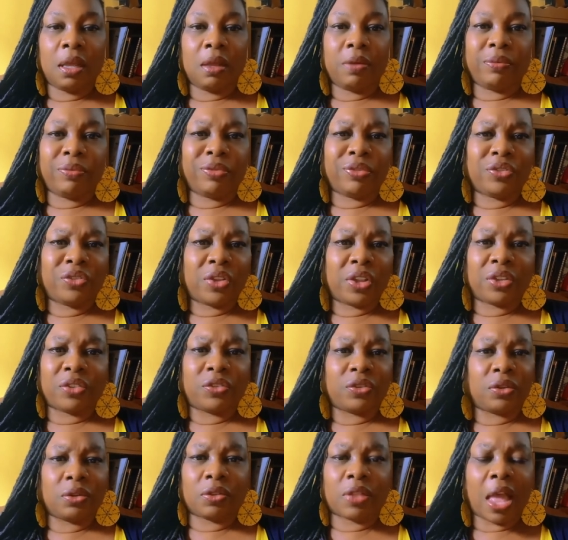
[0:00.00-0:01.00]

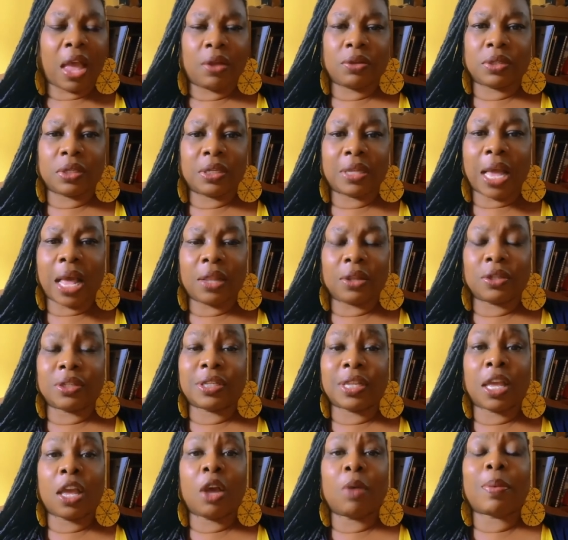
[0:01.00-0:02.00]
six thousand dollars
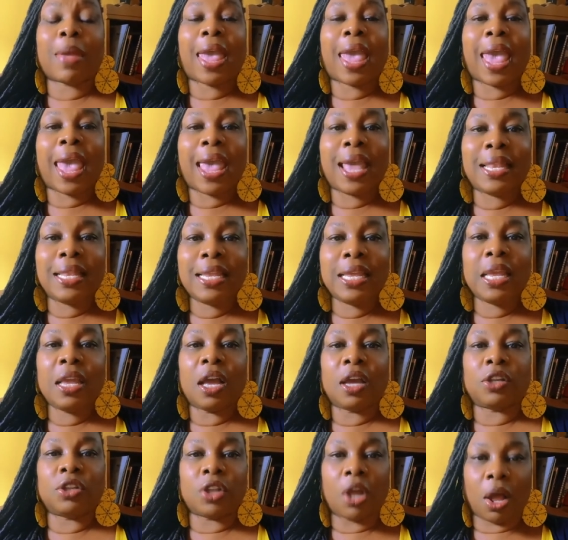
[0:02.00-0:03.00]
to help any
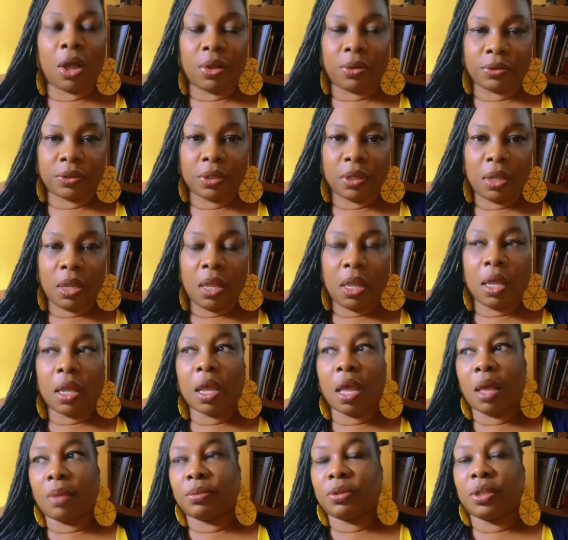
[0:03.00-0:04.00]
adult
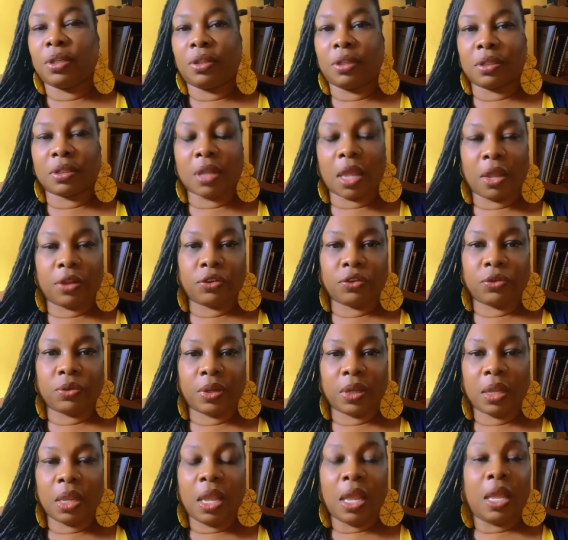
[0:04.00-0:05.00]
come to this
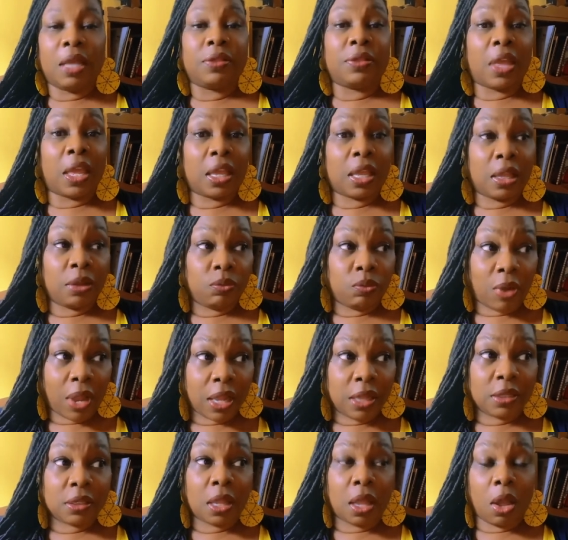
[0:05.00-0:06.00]
country. They can
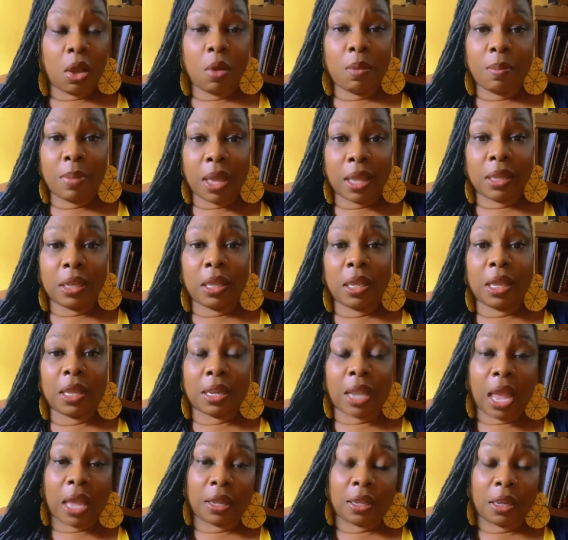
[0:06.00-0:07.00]
raise their own money, and
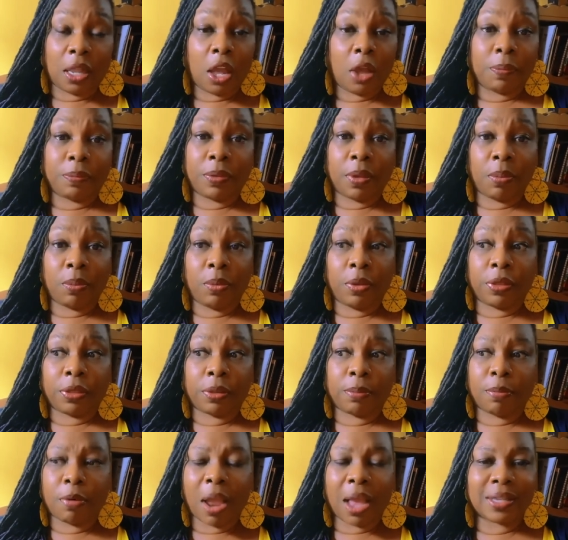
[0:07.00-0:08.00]
I can help them
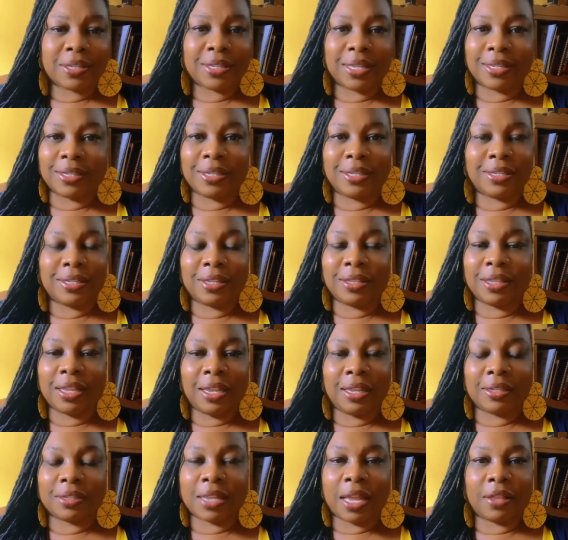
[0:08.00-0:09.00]
with processes and
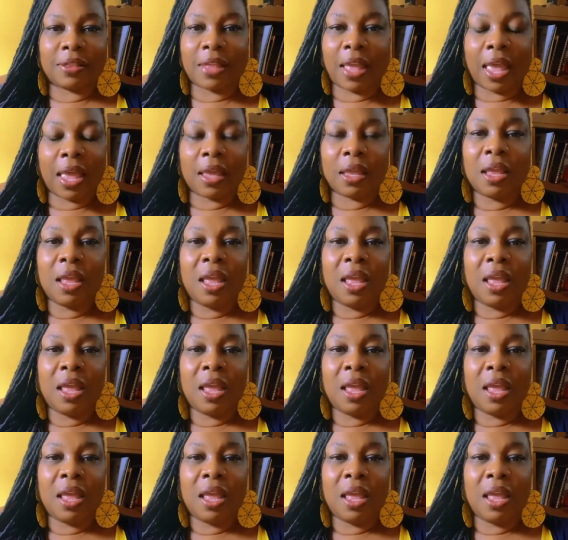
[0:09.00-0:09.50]
things like that.